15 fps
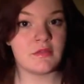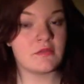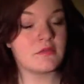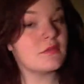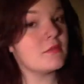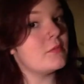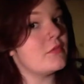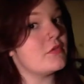
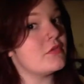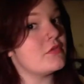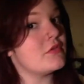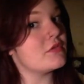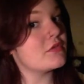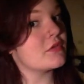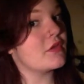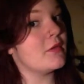Someone's
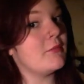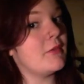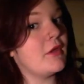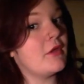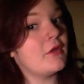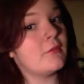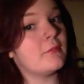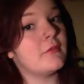just come
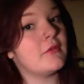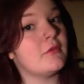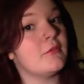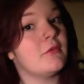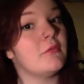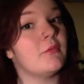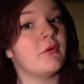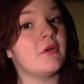home and
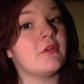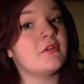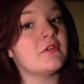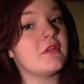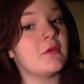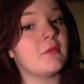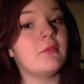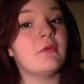we watch.
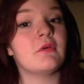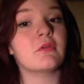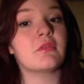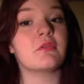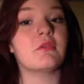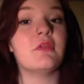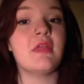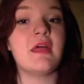They'll walk
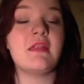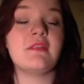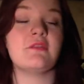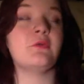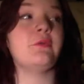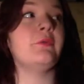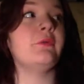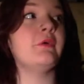through that
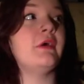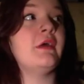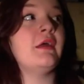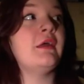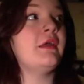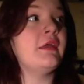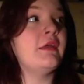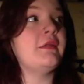door.
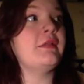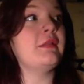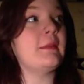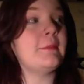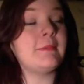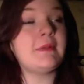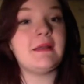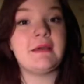
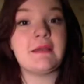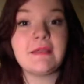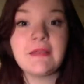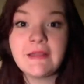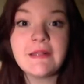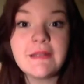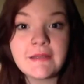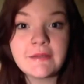I'll be like,
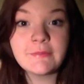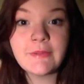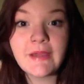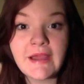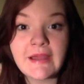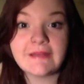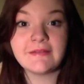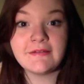"Hello,
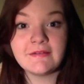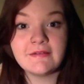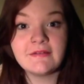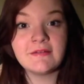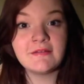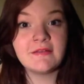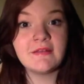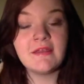Hannah,"
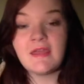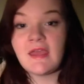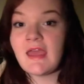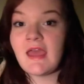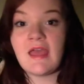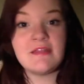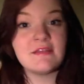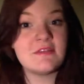
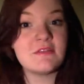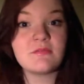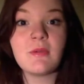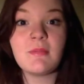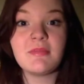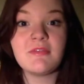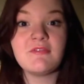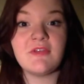and
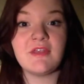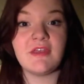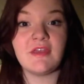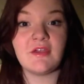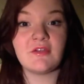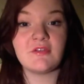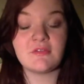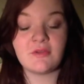disrupt the
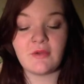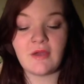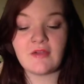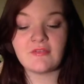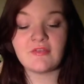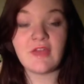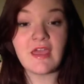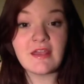video, so I'll
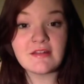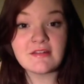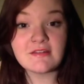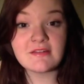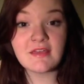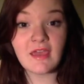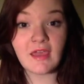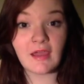have to edit
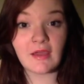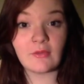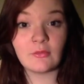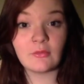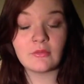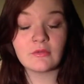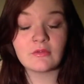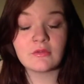it out.